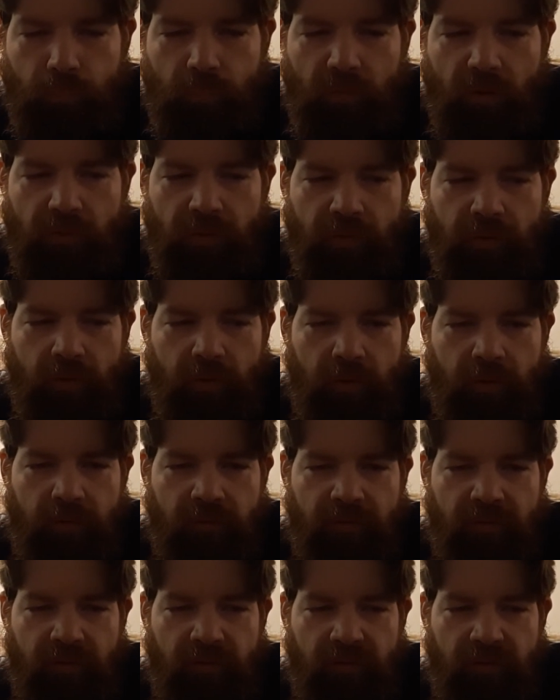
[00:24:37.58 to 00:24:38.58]
There
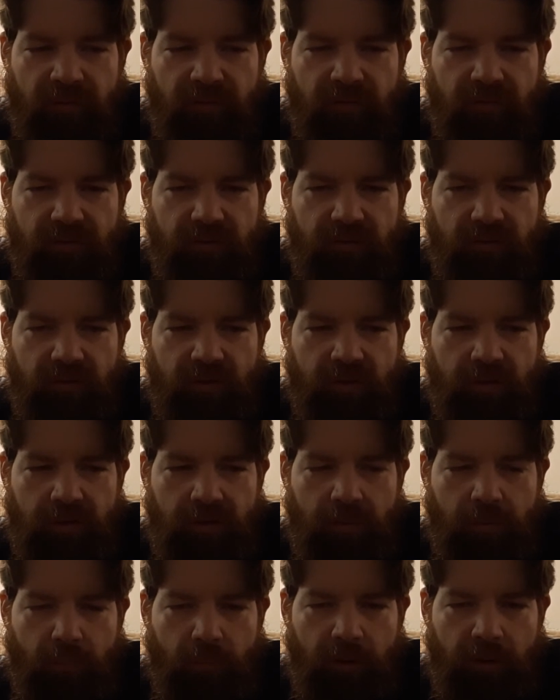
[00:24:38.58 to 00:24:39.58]
is a
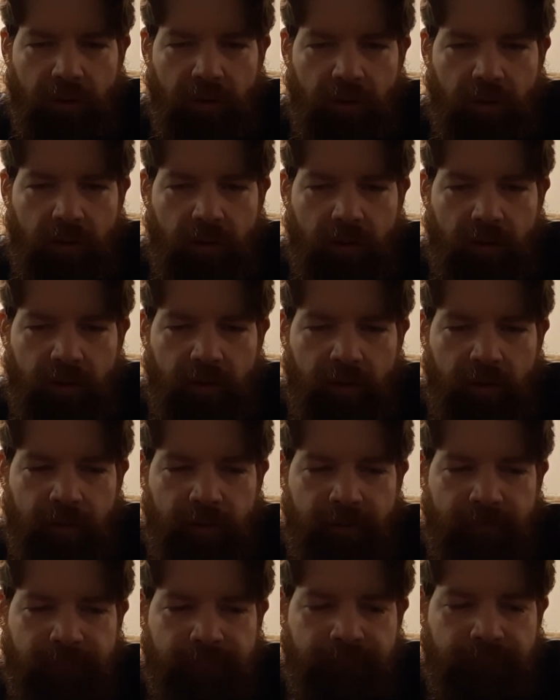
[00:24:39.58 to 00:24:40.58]
scene where
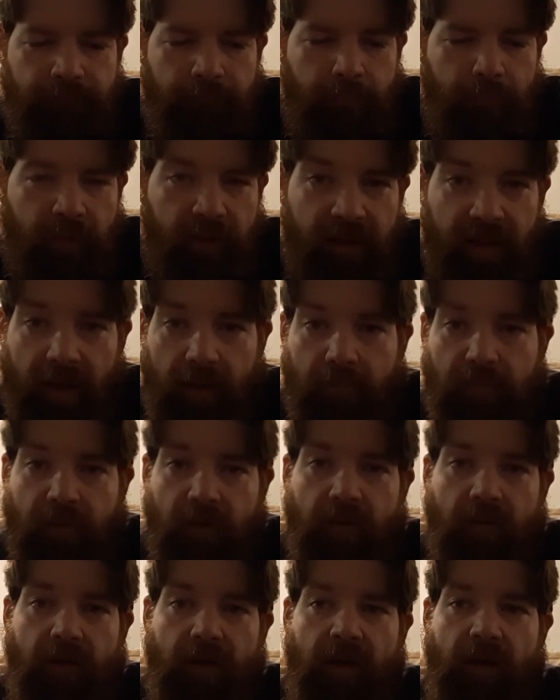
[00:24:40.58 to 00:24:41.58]
the
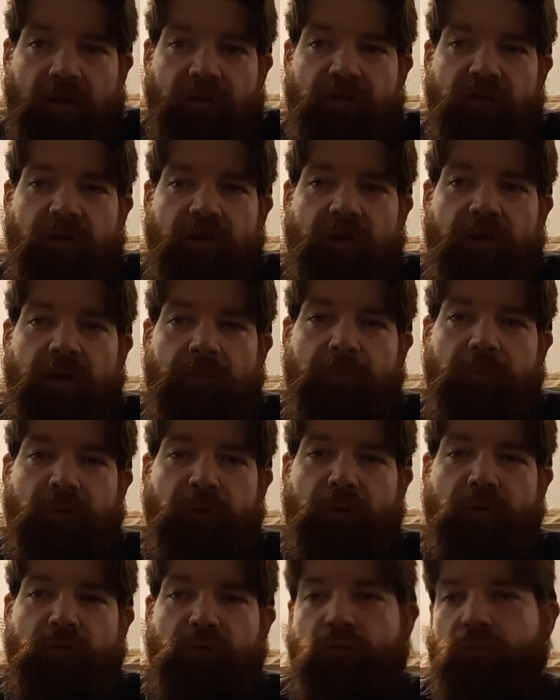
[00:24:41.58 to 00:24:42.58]
captain actually comes
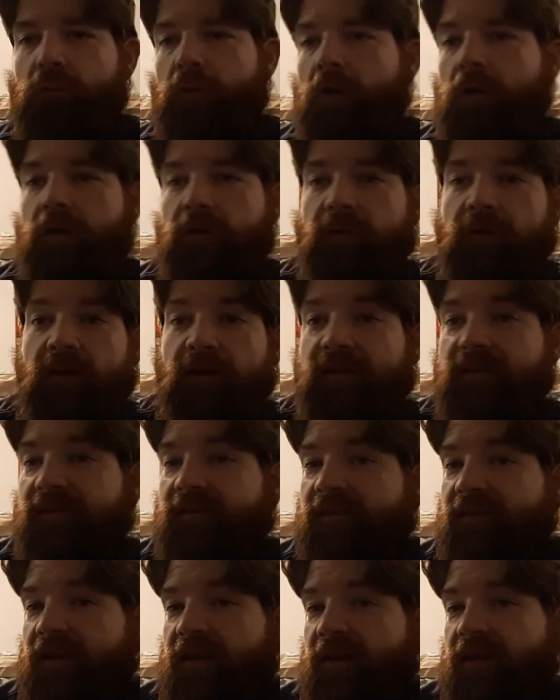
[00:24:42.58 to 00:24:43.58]
in drunk the
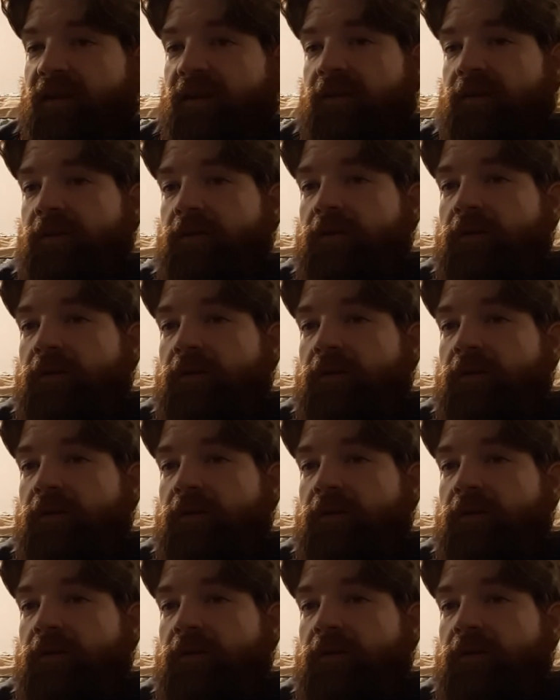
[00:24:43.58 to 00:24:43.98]
next day,